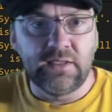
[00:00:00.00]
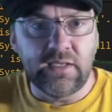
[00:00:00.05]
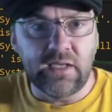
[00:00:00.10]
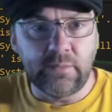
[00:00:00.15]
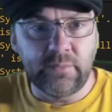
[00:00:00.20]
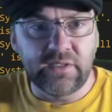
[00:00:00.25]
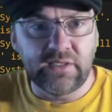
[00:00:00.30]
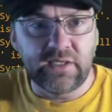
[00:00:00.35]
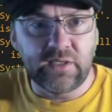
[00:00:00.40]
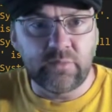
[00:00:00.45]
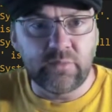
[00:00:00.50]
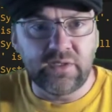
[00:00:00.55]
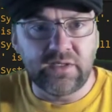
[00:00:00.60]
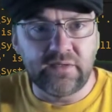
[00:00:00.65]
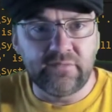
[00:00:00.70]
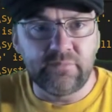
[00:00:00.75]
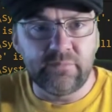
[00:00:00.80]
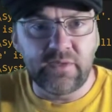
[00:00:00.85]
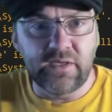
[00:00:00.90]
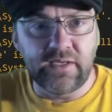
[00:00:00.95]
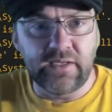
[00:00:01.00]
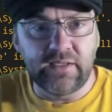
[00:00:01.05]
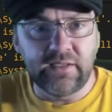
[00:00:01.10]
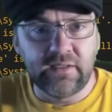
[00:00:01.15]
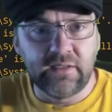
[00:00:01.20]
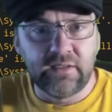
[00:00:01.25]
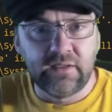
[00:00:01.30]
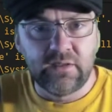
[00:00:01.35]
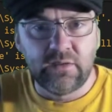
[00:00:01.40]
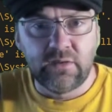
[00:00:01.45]
Now I'm going to get rid of
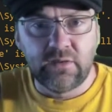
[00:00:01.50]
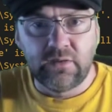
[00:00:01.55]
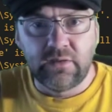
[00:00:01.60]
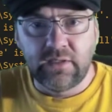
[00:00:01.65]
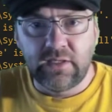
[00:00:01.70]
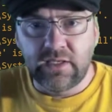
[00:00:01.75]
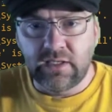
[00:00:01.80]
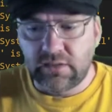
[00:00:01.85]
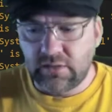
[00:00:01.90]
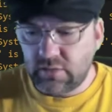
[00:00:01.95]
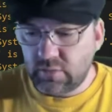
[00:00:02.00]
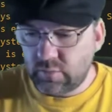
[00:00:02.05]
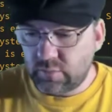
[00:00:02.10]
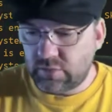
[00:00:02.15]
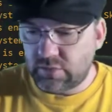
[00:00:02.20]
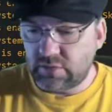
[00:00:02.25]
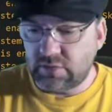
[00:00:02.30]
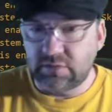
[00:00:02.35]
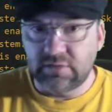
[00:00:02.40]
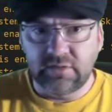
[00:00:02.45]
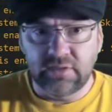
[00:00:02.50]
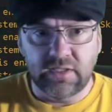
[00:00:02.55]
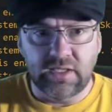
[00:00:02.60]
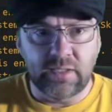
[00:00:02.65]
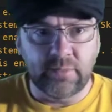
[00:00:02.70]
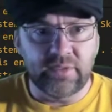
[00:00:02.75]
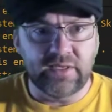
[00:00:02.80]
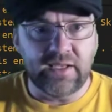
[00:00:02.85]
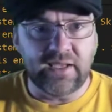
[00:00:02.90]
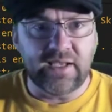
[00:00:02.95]
my hello world.
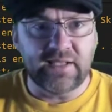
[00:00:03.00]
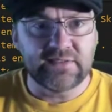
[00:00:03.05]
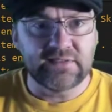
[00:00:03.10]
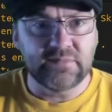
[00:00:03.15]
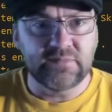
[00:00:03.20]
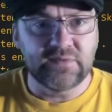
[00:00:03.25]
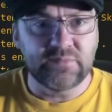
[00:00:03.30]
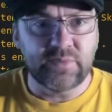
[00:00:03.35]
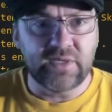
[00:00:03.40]
I'm going to add some